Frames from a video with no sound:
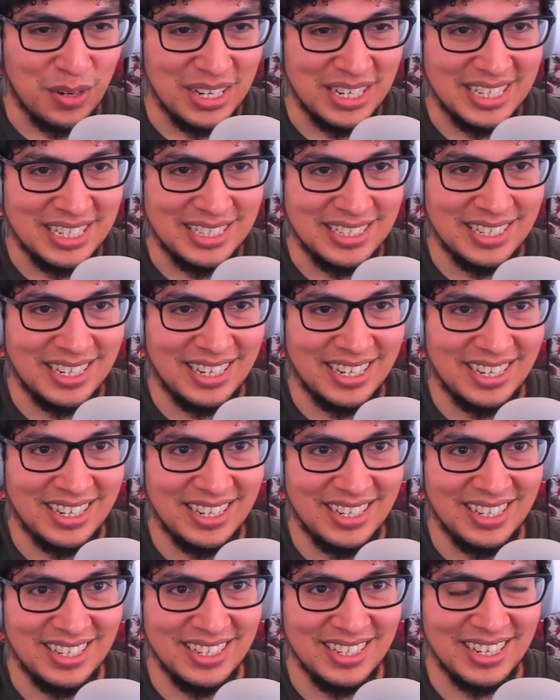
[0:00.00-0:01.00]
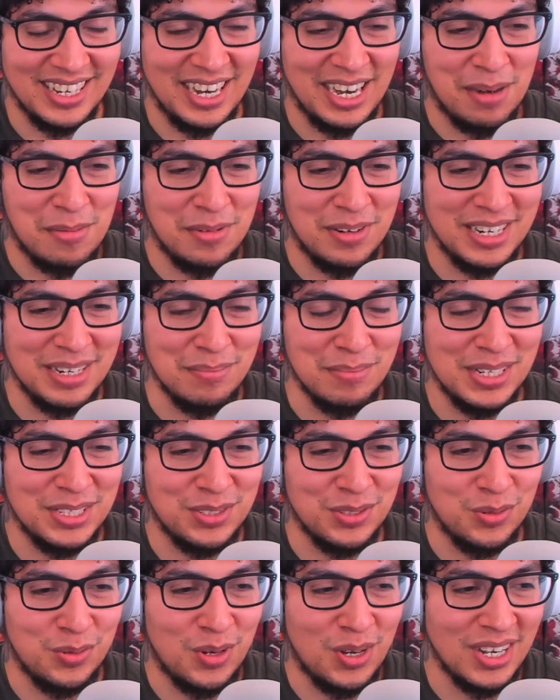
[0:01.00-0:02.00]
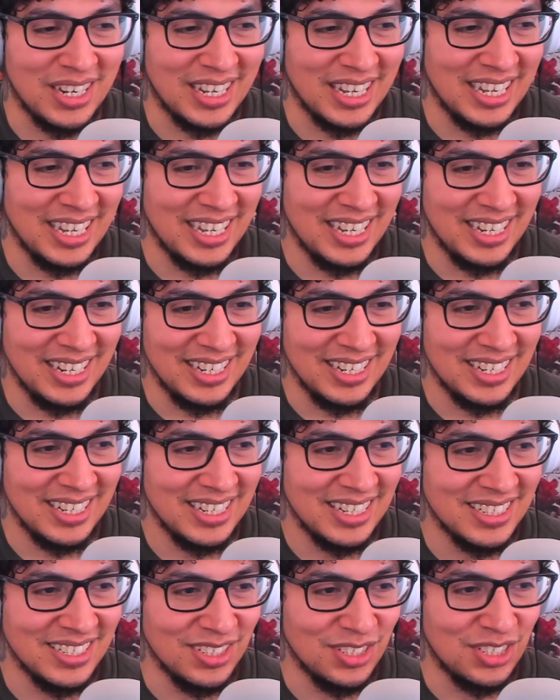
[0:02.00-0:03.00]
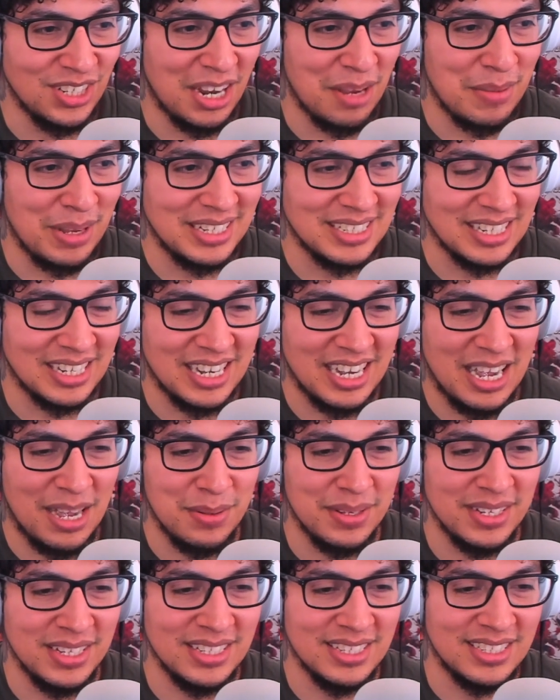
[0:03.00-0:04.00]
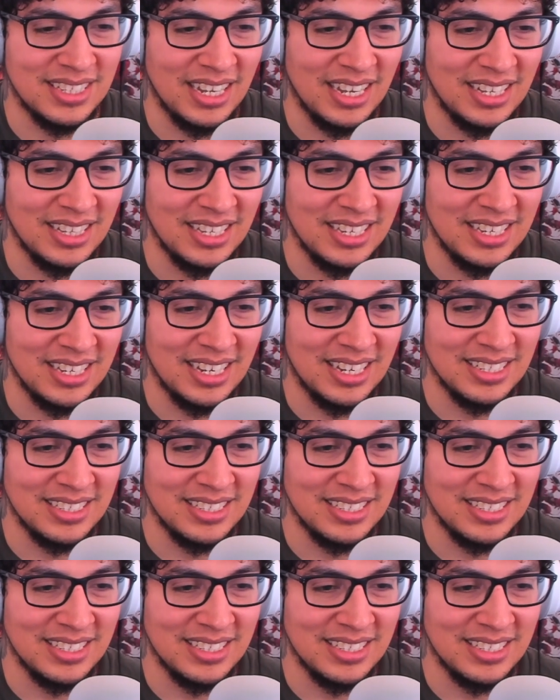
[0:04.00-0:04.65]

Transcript: when uh, Cameron and Mitchell walk in, Jay makes a comment saying that